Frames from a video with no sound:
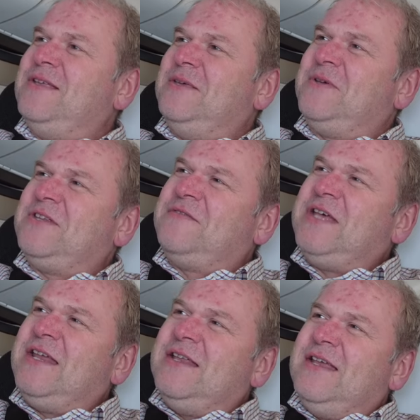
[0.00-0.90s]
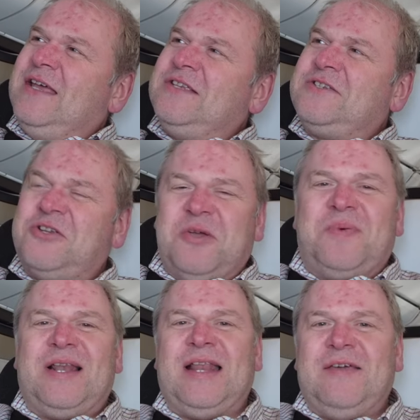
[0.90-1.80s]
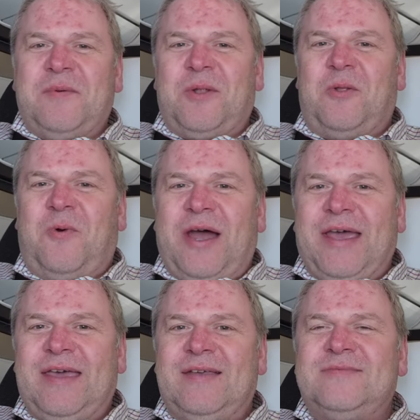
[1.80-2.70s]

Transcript: They must have said it in such a believable way